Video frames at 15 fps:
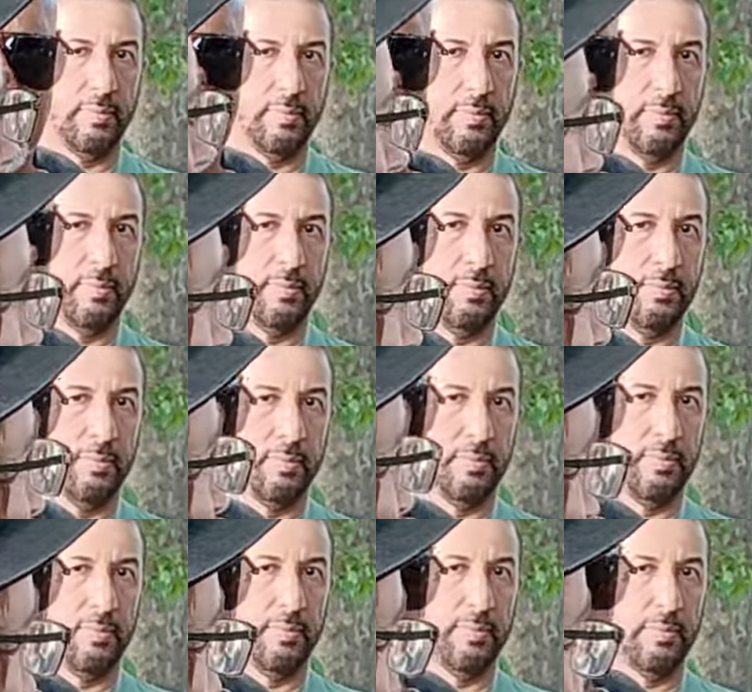
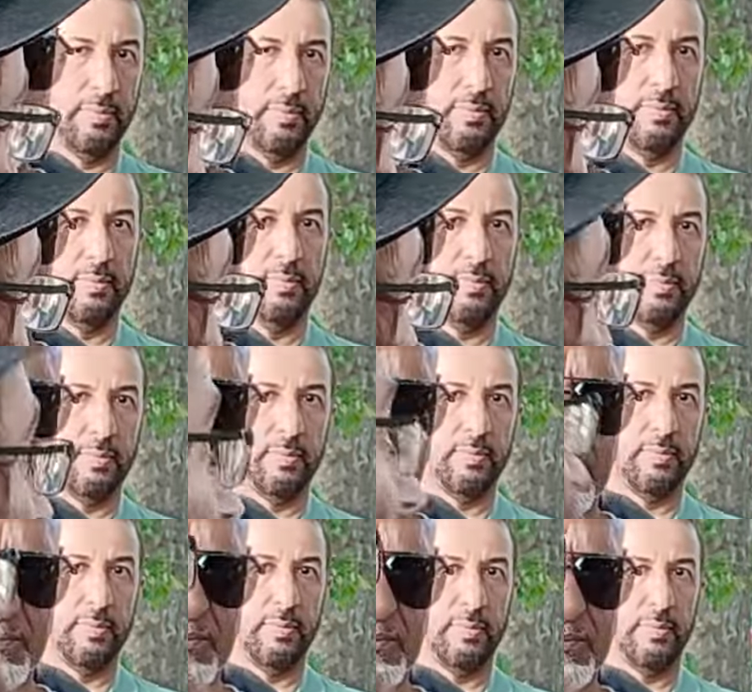
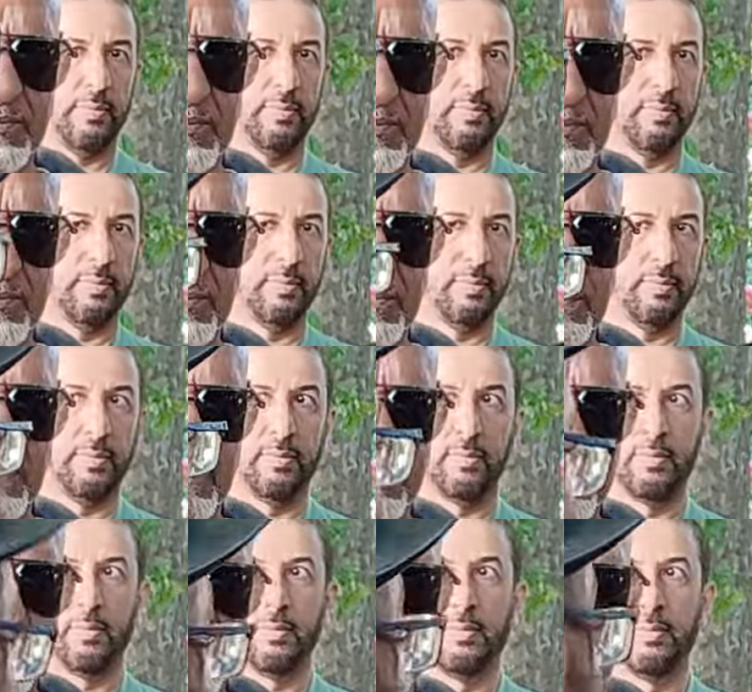
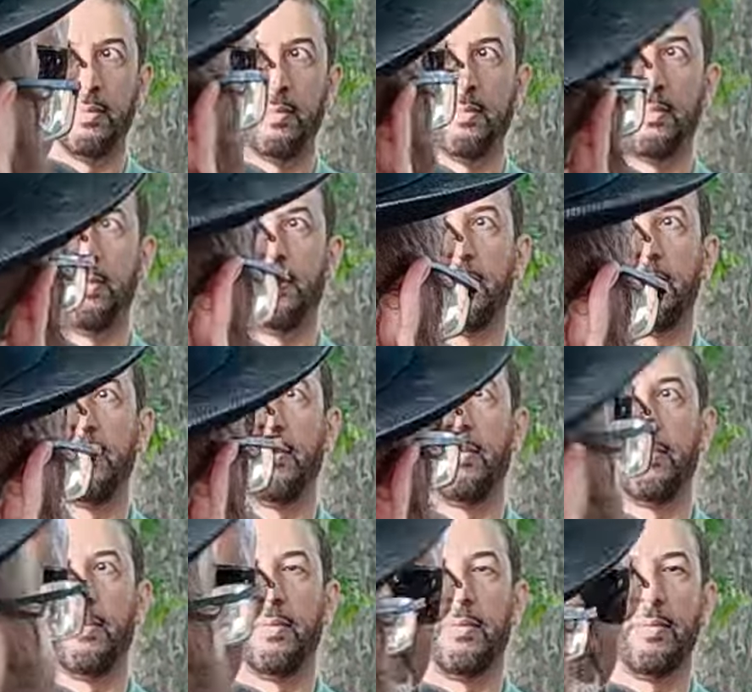
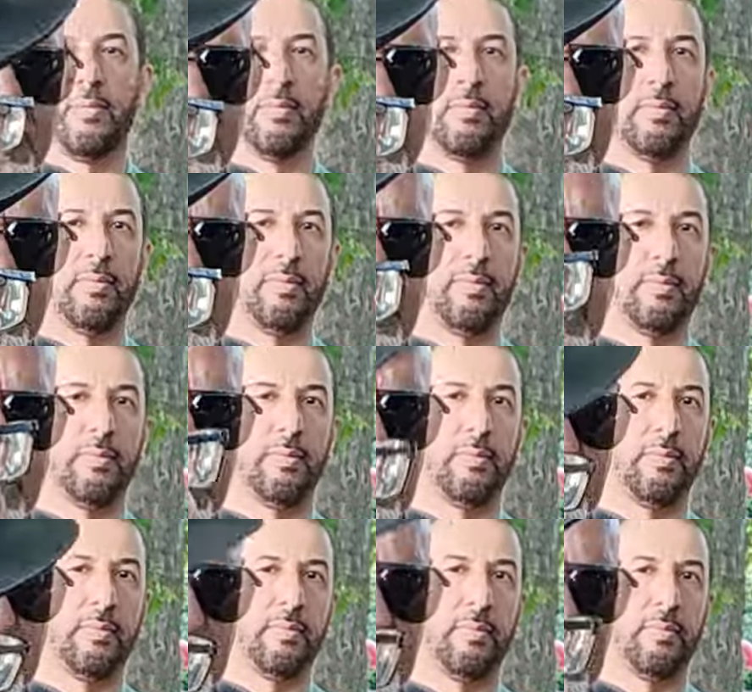
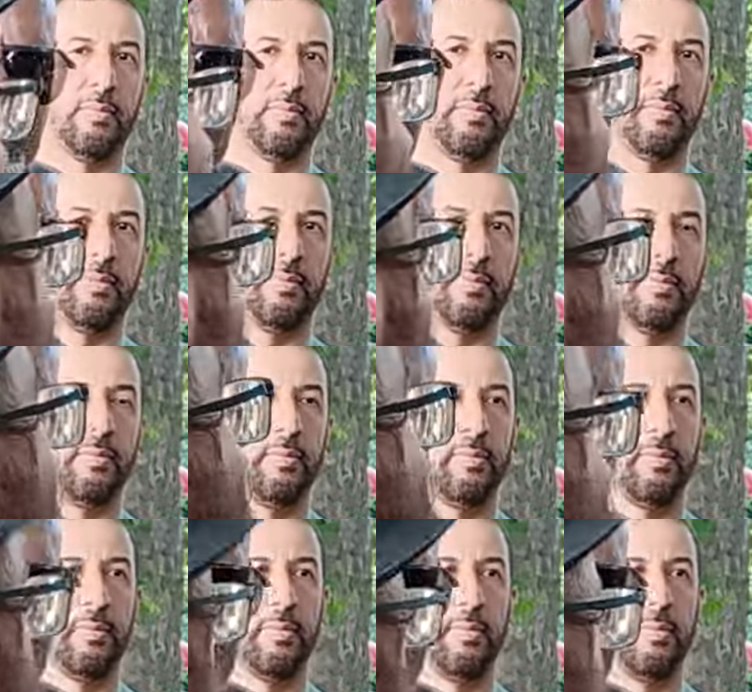
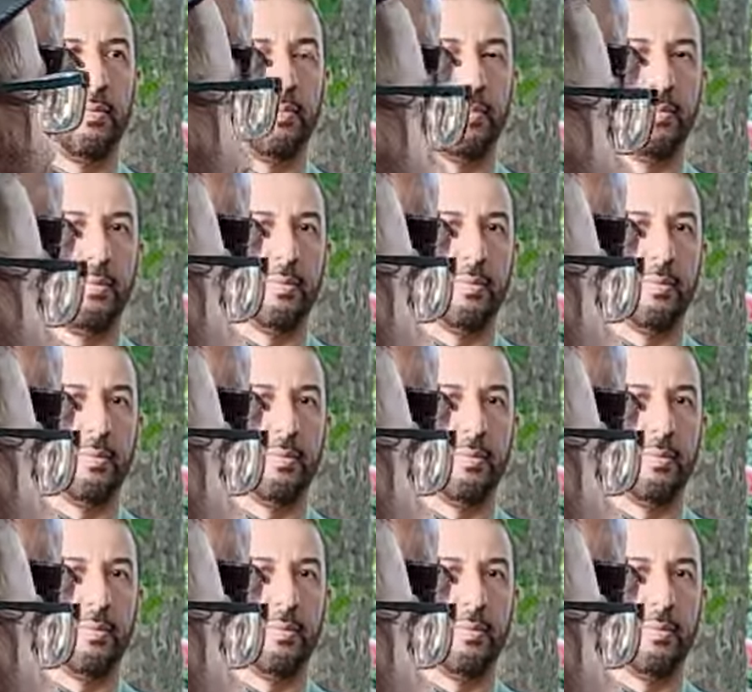[no speech]